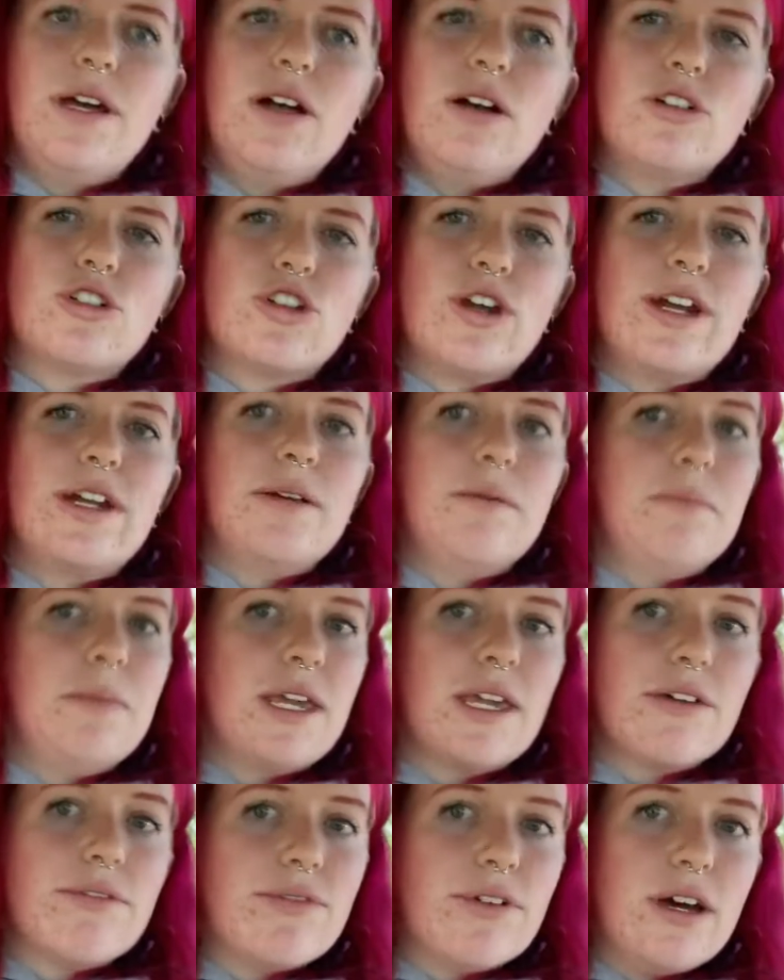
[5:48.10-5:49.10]
I'll try to
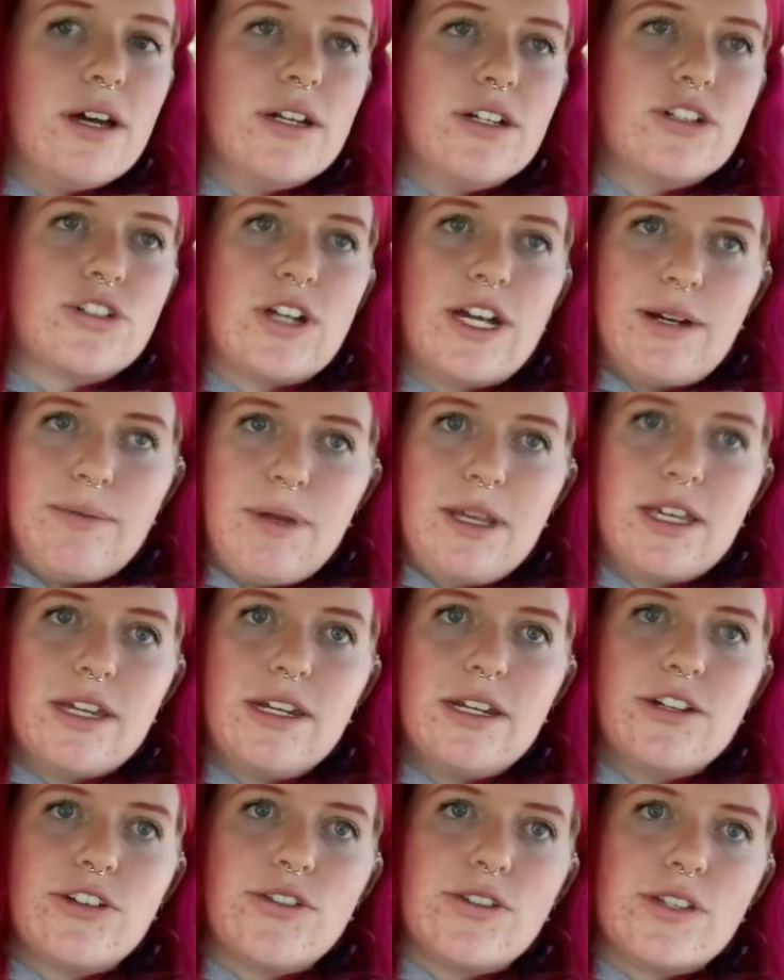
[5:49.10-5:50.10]
make it fun, try to make it
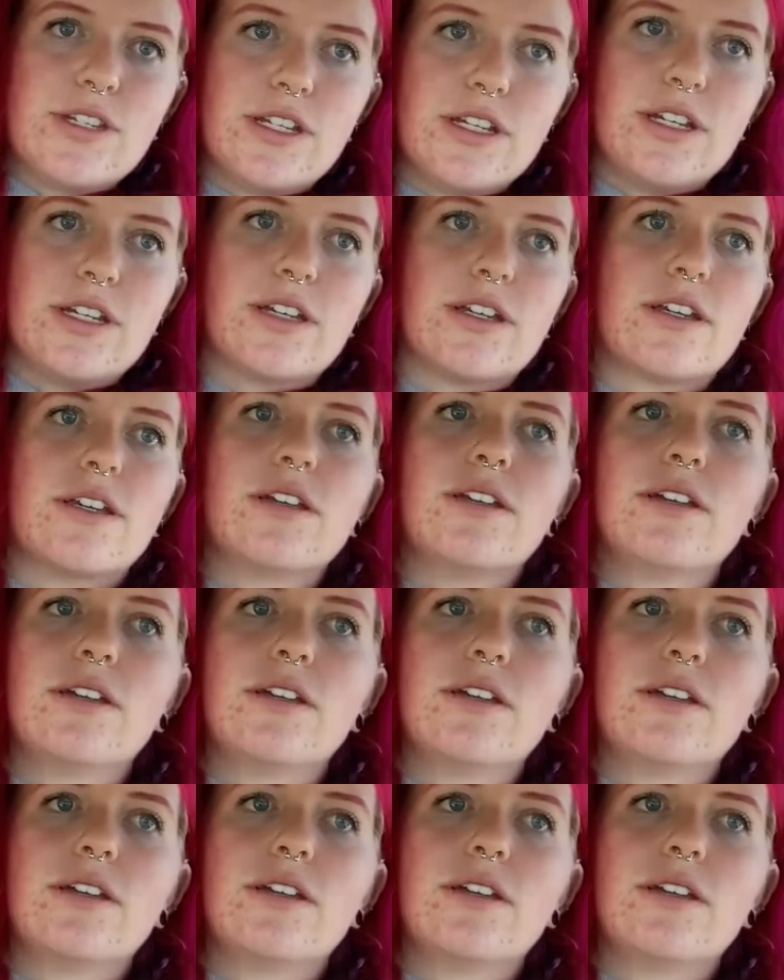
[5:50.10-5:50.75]
interesting,